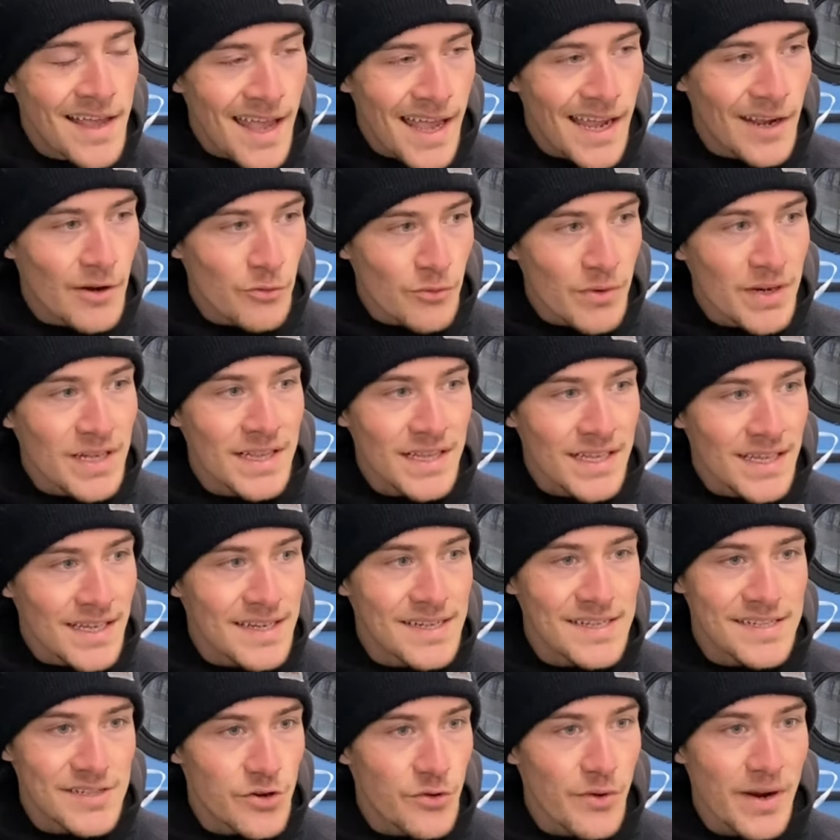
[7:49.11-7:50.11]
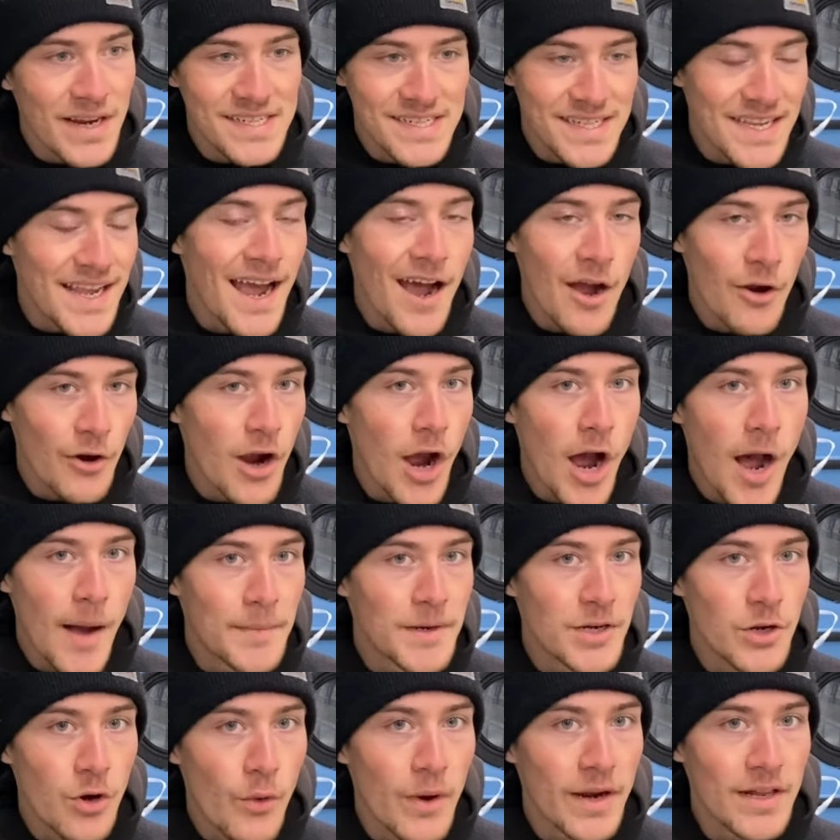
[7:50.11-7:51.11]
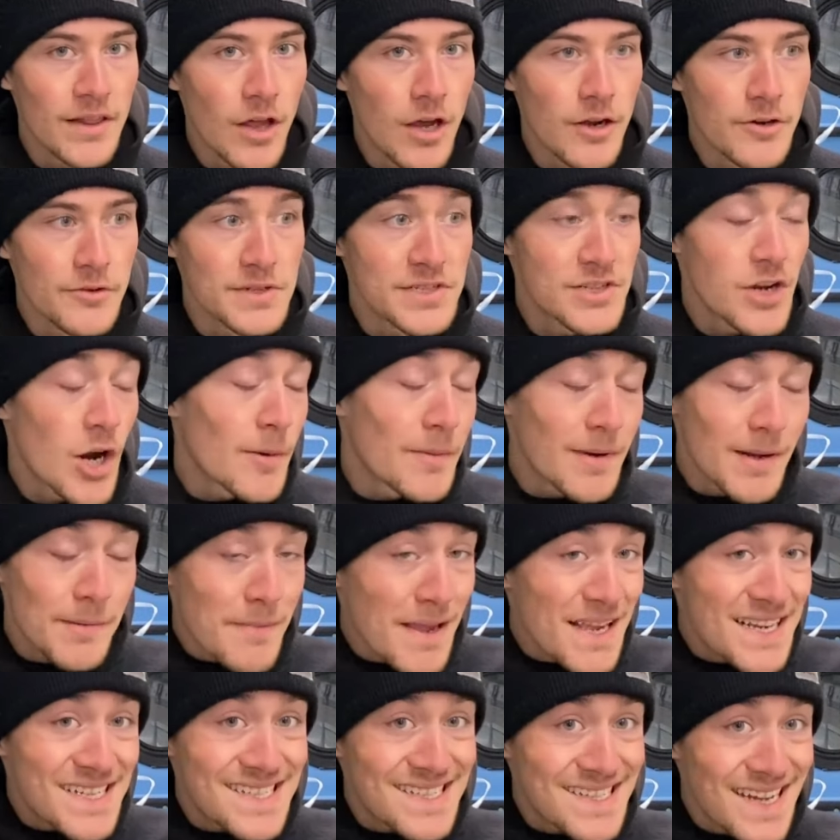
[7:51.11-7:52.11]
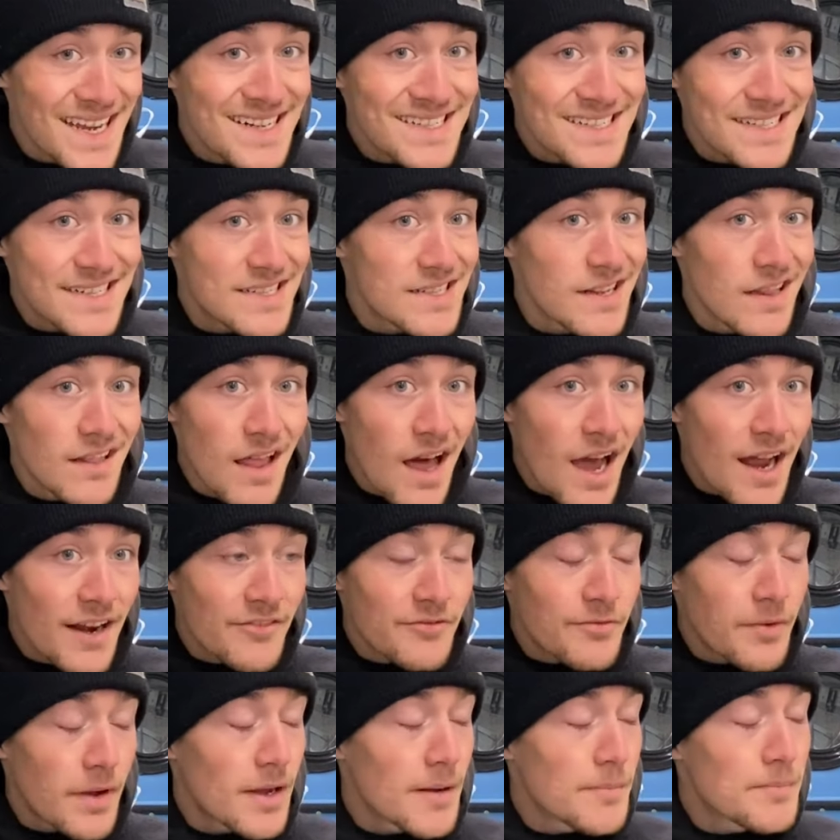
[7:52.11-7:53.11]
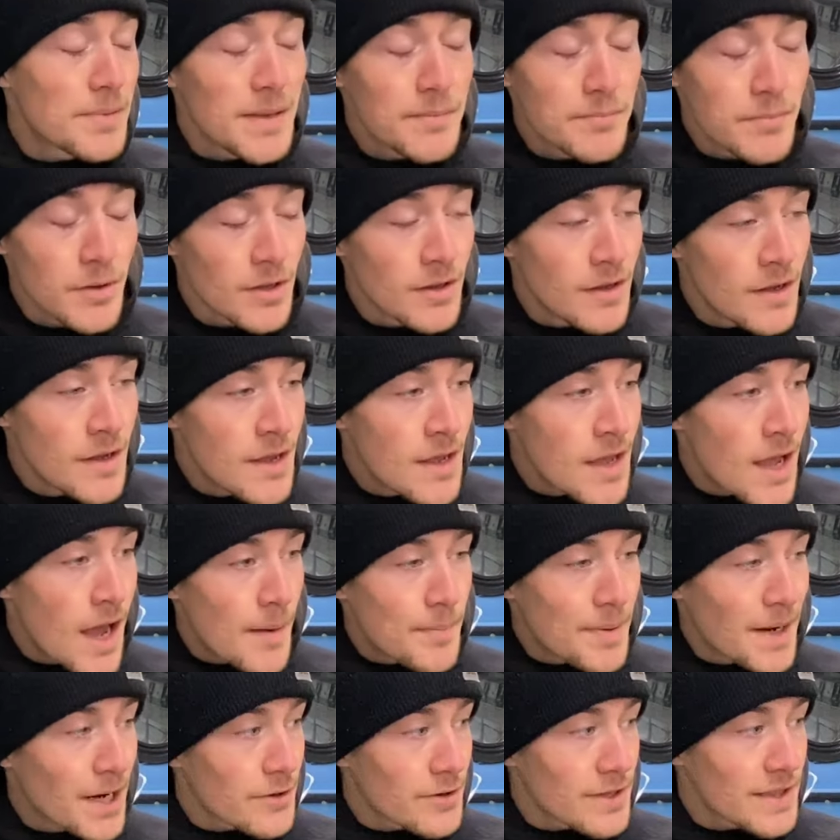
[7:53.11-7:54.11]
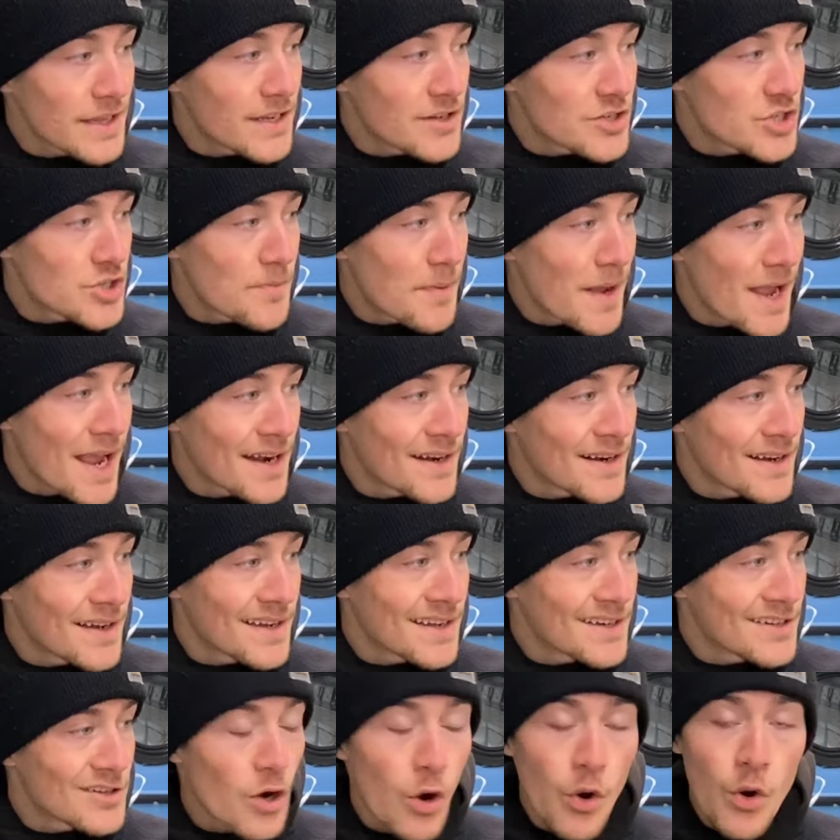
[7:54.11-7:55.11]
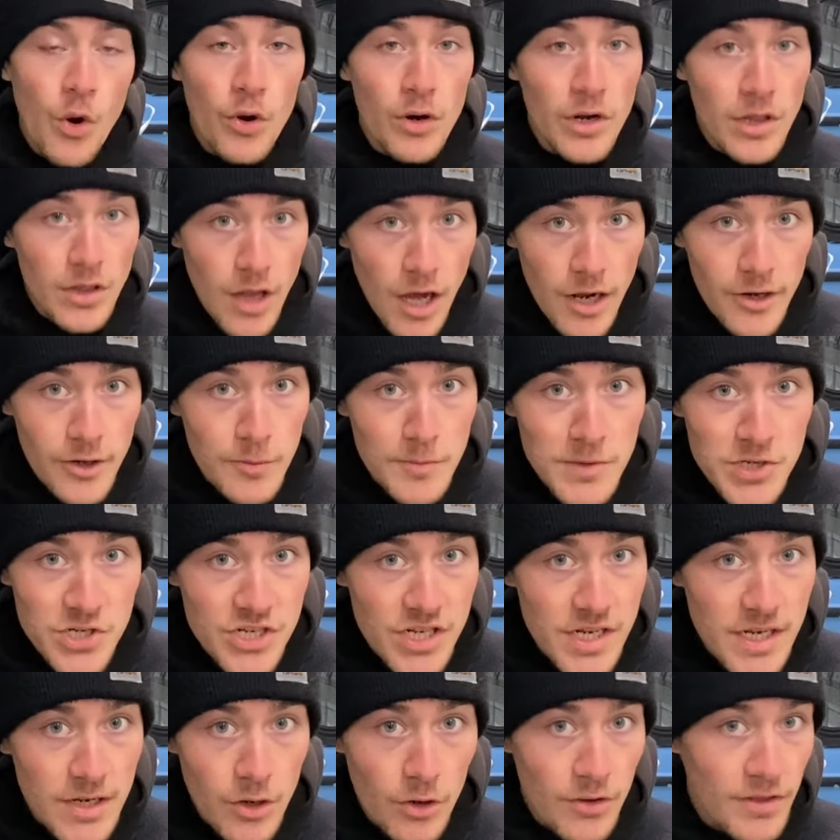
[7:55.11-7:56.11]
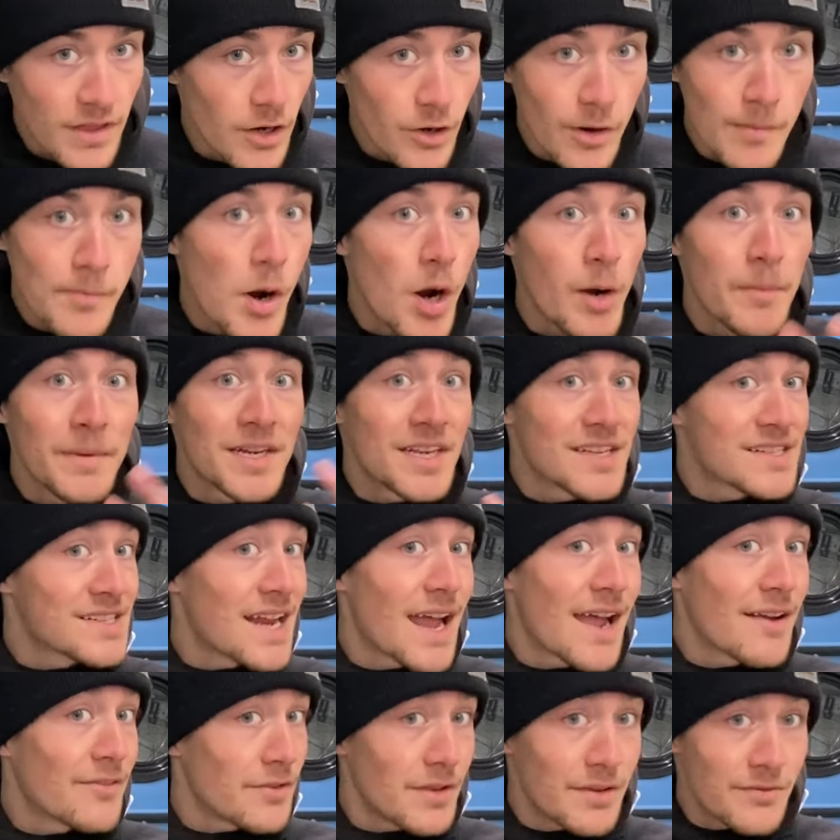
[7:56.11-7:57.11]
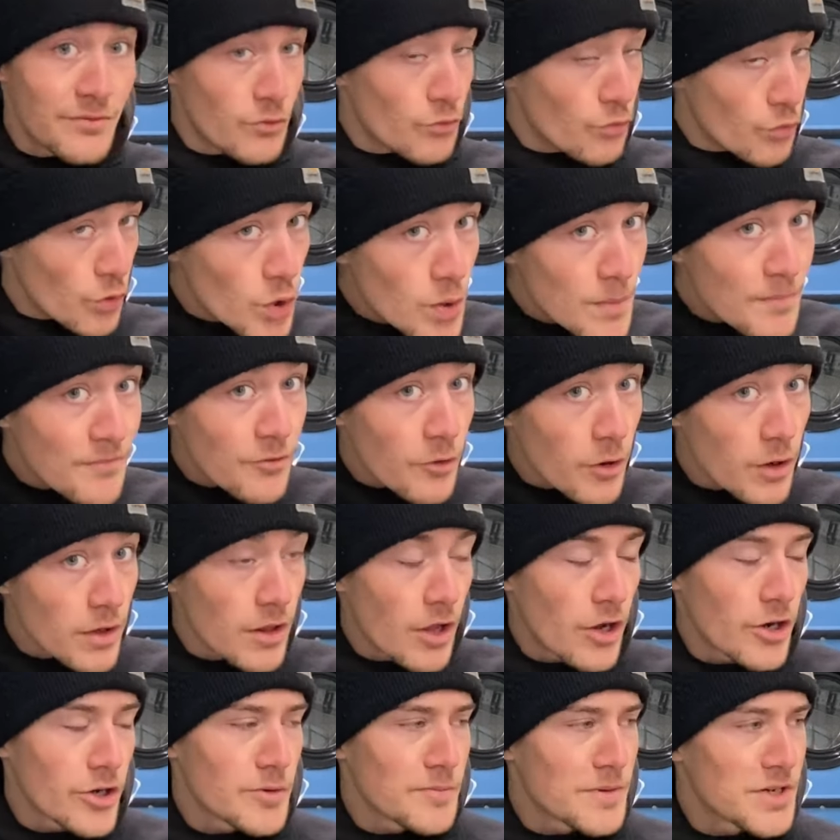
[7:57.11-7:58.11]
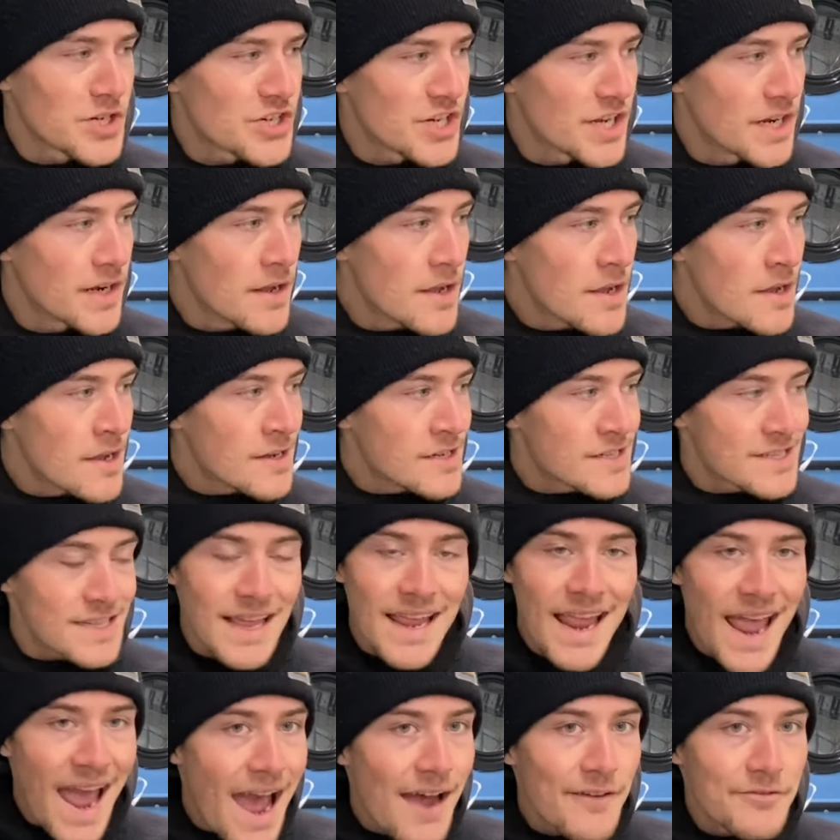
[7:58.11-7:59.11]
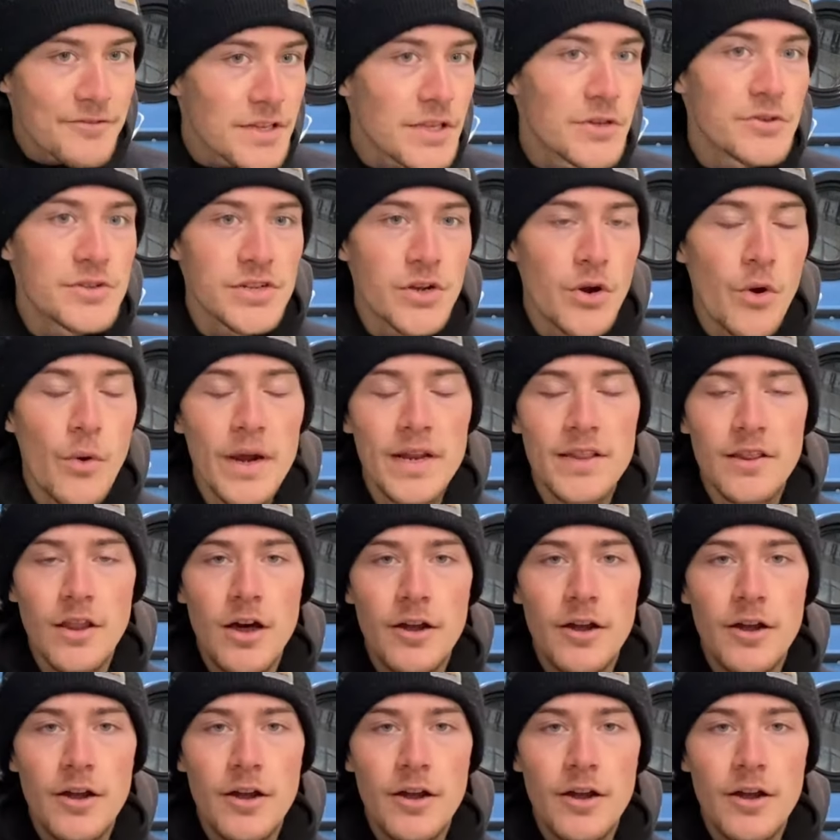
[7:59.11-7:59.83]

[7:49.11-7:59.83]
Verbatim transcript: It really is crazy how common coin laundries are, but it makes sense because a lot of uh, people apparently in Japan uh, don't own a laundry machine or their apartment doesn't have even room for a laundry machine, so they have to use a coin